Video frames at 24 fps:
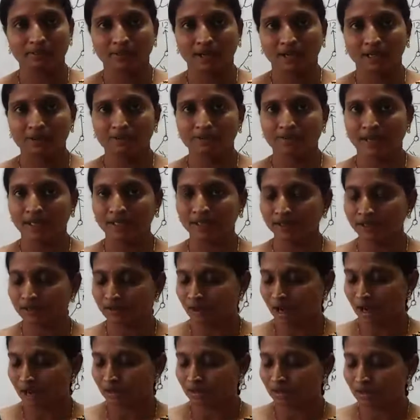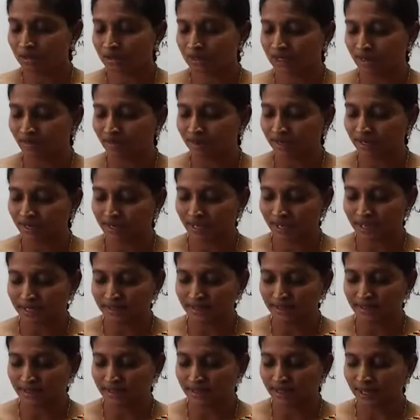1 month we have to 7
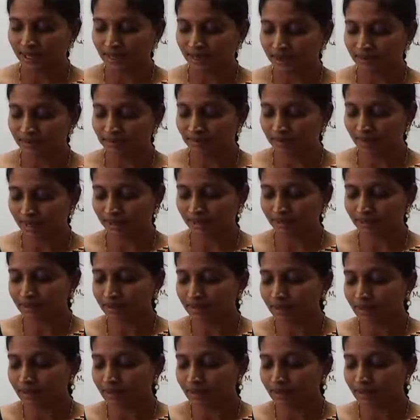days in the month.